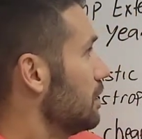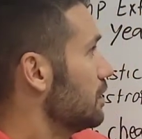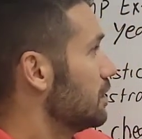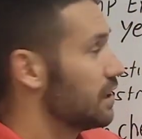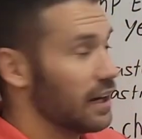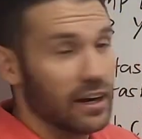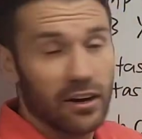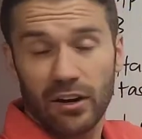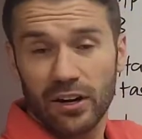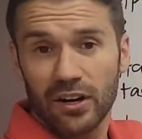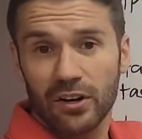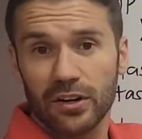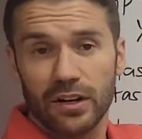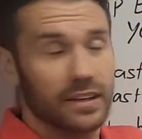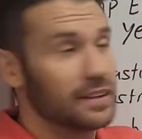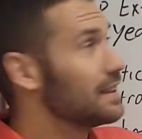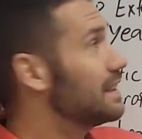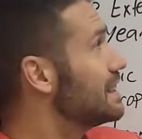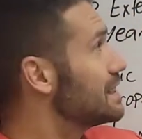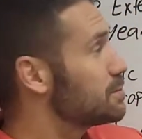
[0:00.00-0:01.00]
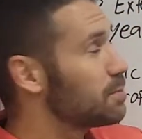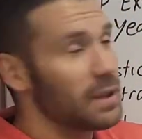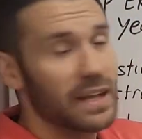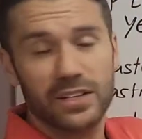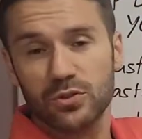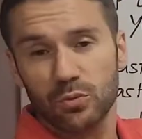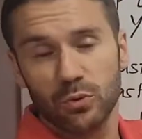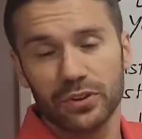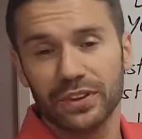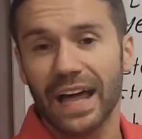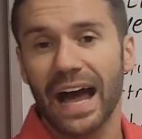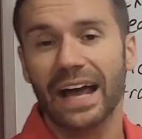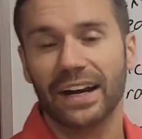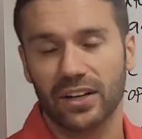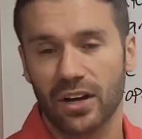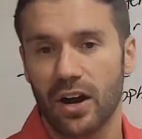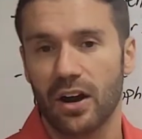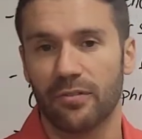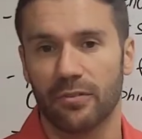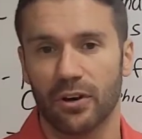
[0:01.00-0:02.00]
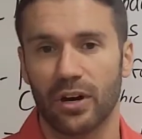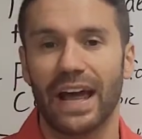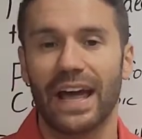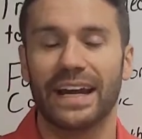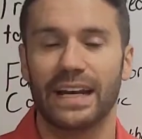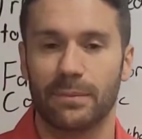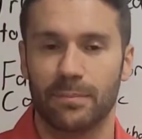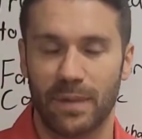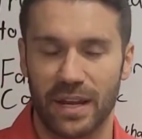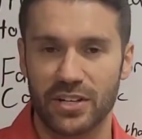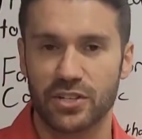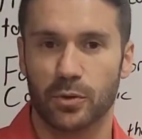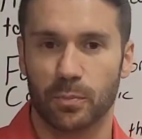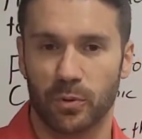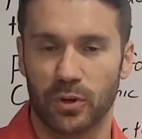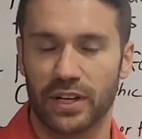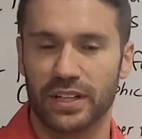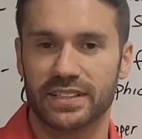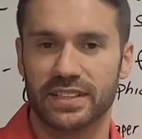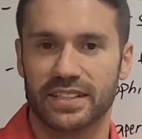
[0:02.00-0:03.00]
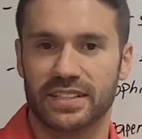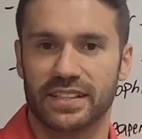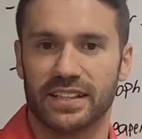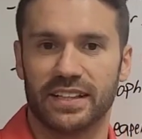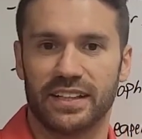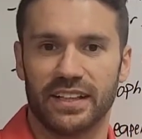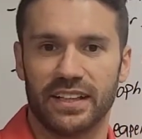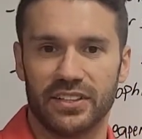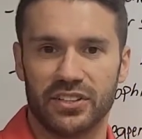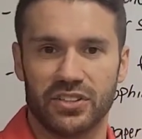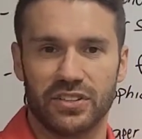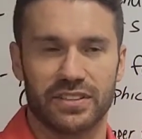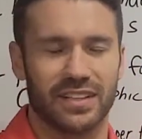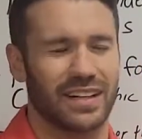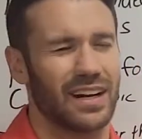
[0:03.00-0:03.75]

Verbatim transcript: There are, these plans will not cover any major pre-existing conditions.